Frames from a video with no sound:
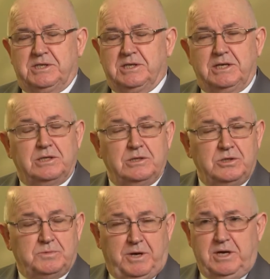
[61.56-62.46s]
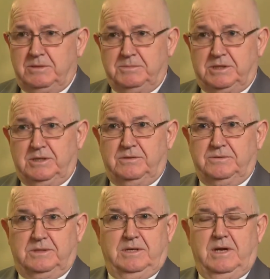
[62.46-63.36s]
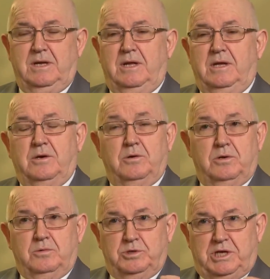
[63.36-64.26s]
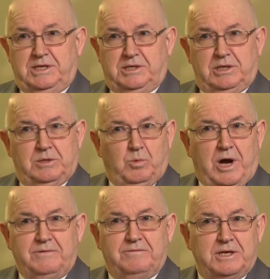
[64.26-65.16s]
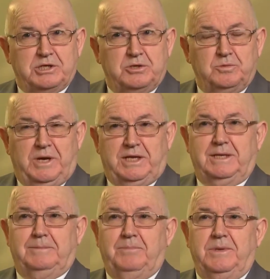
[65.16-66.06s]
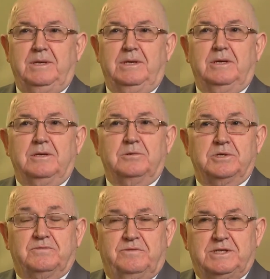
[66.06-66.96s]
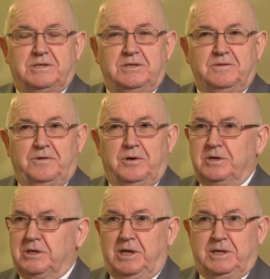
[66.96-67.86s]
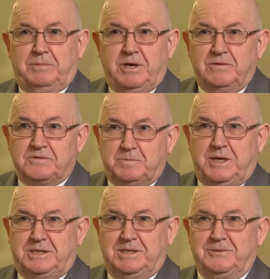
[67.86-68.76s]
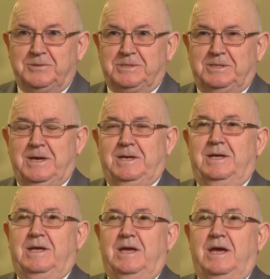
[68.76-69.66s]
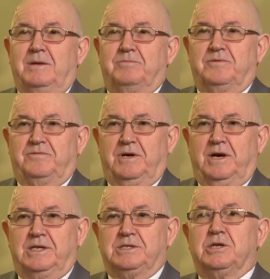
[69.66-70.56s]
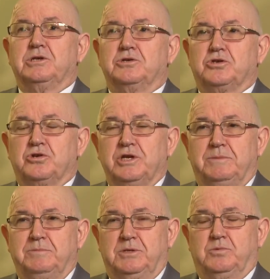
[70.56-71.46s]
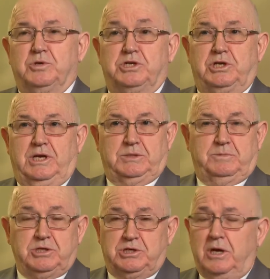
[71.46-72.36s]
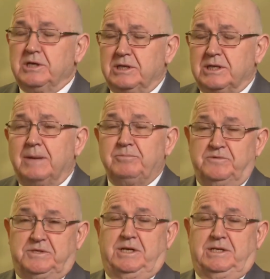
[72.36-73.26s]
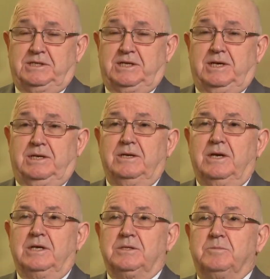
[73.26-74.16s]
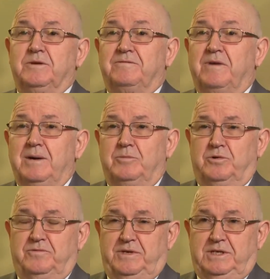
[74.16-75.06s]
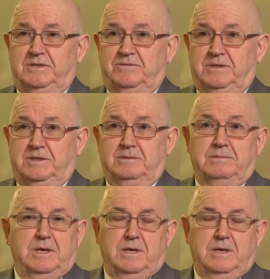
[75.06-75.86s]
that they can use by themselves, which has only one functional button, which fits on the forehead like a pair of spectacles, and provides treatment which has been shown in a number of studies now to be far more effective than